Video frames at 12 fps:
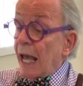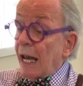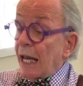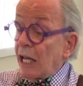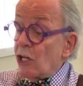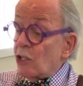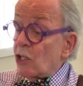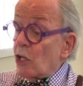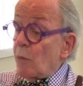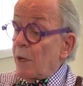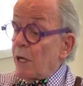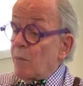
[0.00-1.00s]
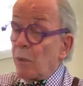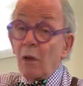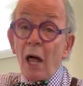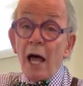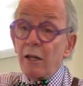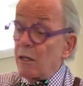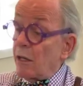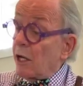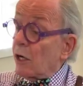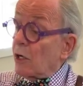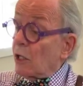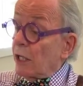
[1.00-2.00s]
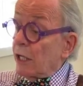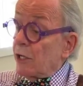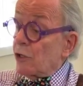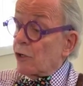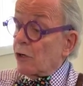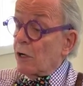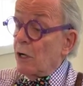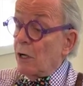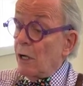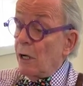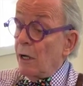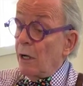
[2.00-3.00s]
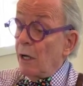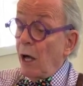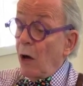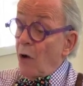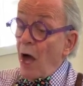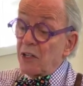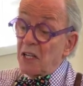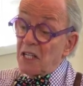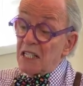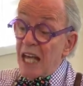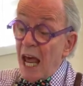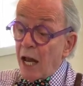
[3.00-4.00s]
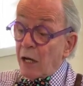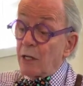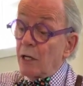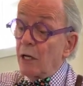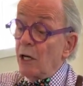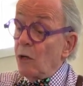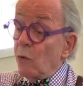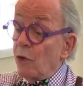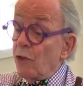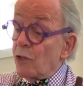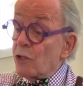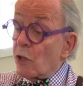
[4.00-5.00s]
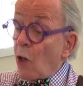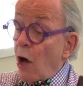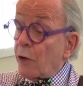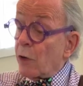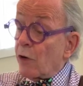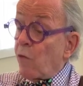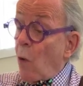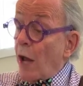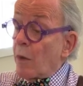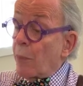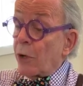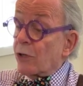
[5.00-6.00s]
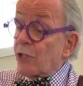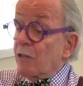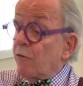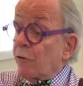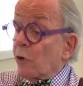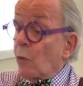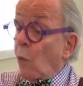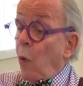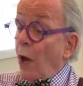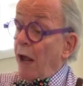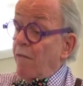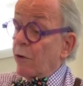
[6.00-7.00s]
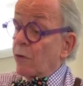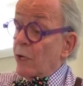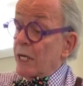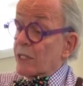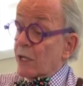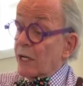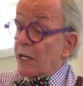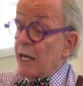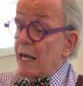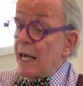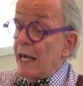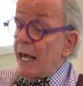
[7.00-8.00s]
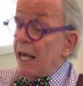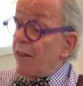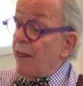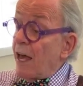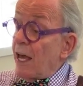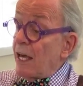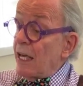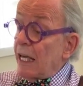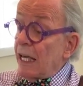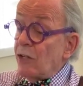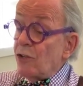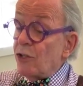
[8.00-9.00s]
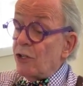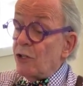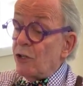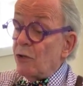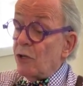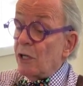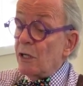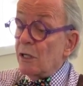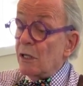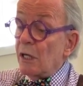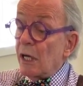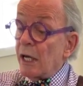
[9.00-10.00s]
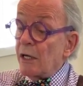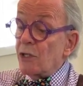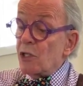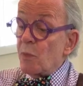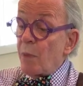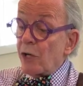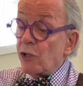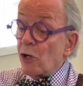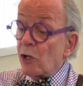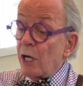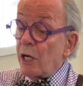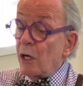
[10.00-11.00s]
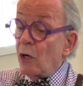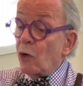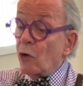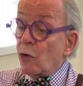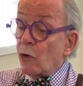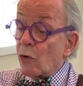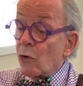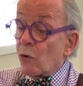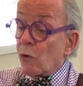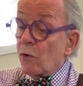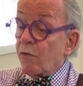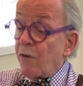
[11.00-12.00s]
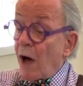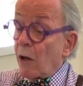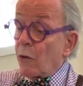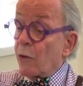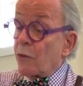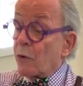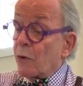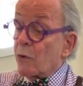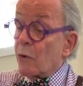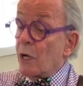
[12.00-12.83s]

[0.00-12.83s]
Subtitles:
and innocent people at their leisure. Not content with the slaughter of one person for whatever reason, they instituted an especially cruel follow-through.